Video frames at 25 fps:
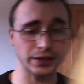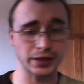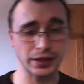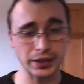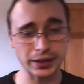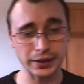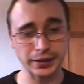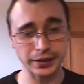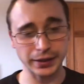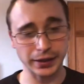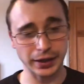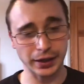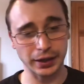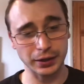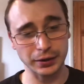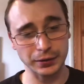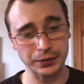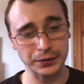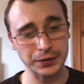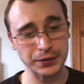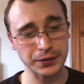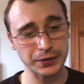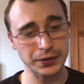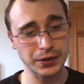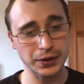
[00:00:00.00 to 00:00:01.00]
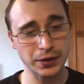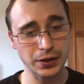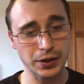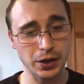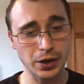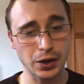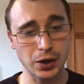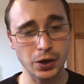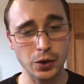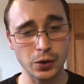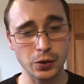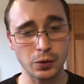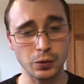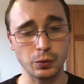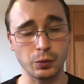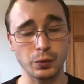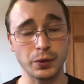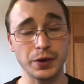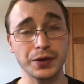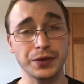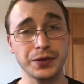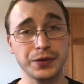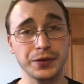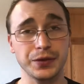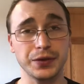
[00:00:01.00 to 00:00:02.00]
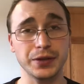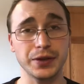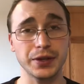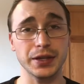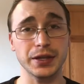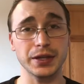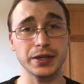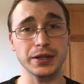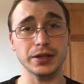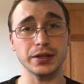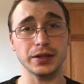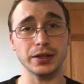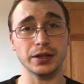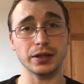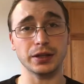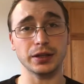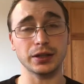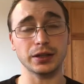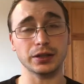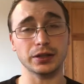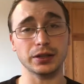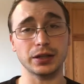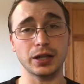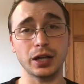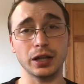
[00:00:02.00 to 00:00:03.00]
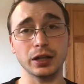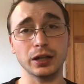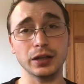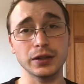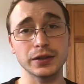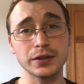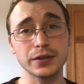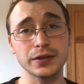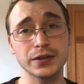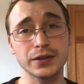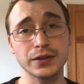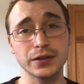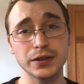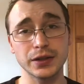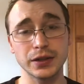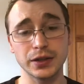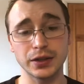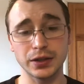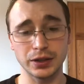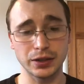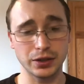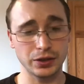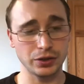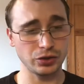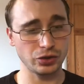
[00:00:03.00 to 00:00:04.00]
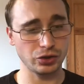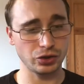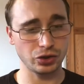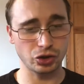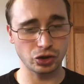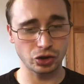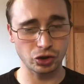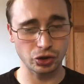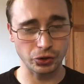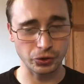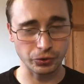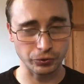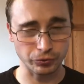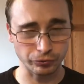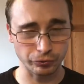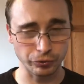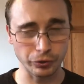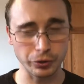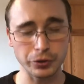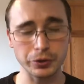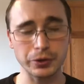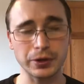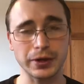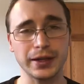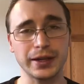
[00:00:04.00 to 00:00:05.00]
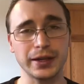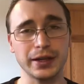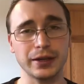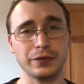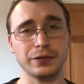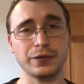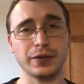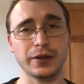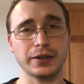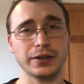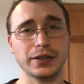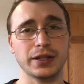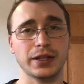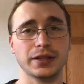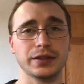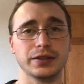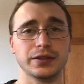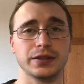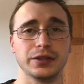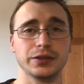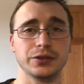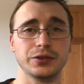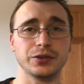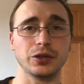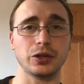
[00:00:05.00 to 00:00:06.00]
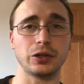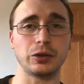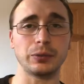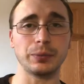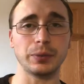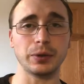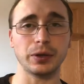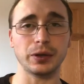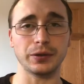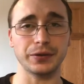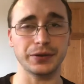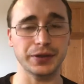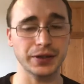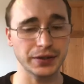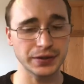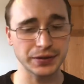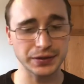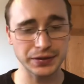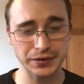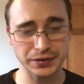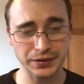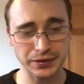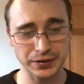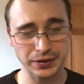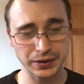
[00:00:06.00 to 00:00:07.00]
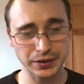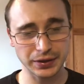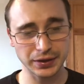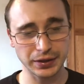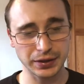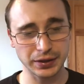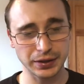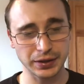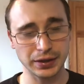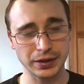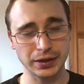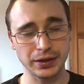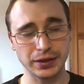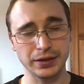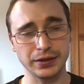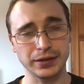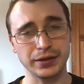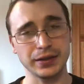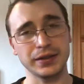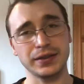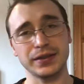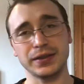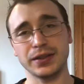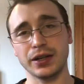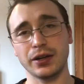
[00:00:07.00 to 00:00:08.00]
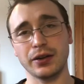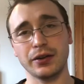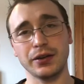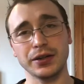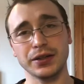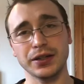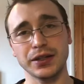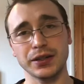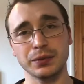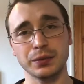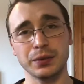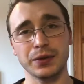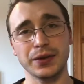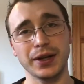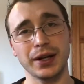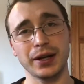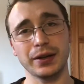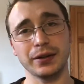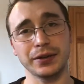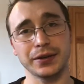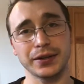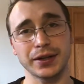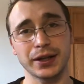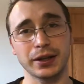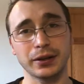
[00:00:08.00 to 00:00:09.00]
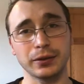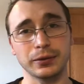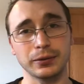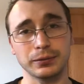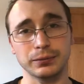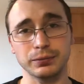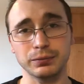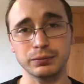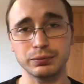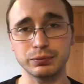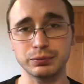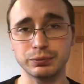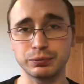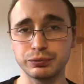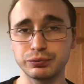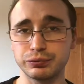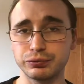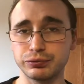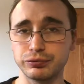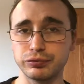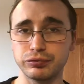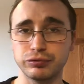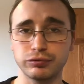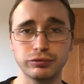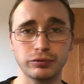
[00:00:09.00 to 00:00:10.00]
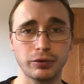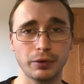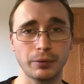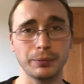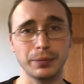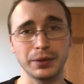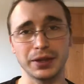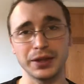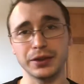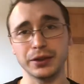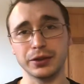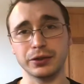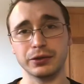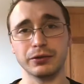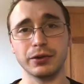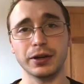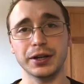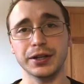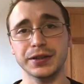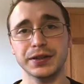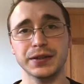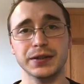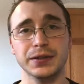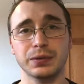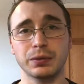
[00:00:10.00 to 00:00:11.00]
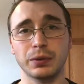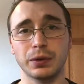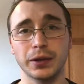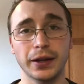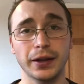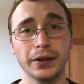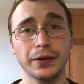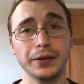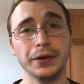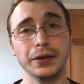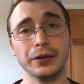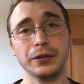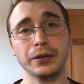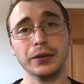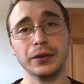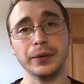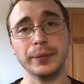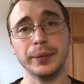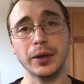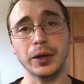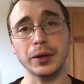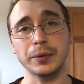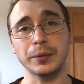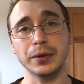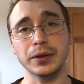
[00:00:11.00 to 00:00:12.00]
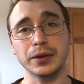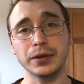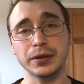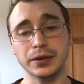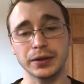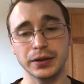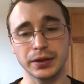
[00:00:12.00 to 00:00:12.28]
Clayton Cowles with the uh, colours, truly a fantastic job. This this series is without a doubt probably the greatest one out there at the moment.